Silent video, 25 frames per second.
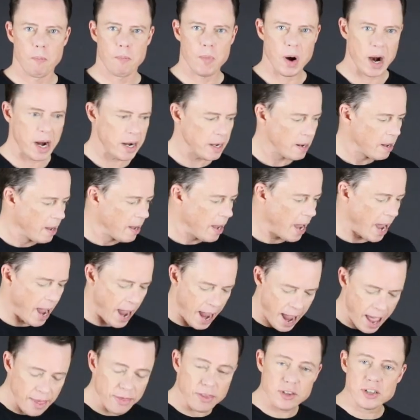Right?
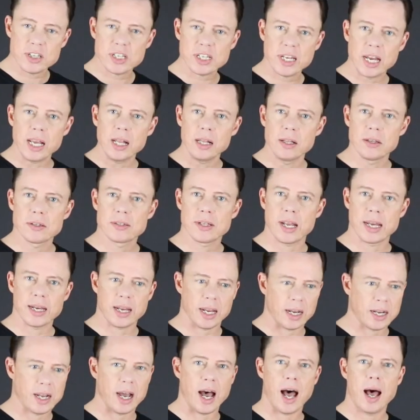And the skills, like
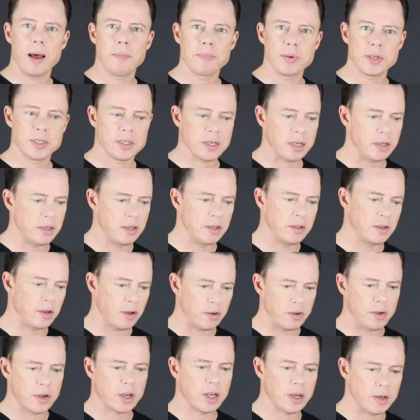a competitor, you know,
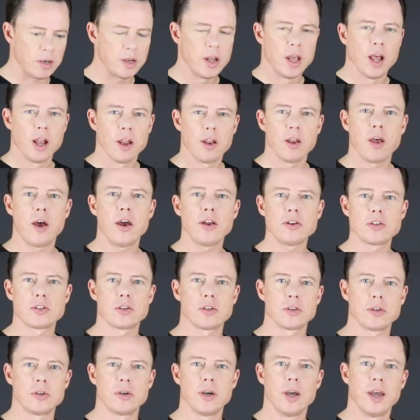you can learn
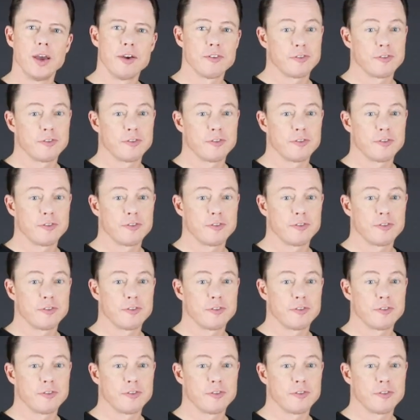to,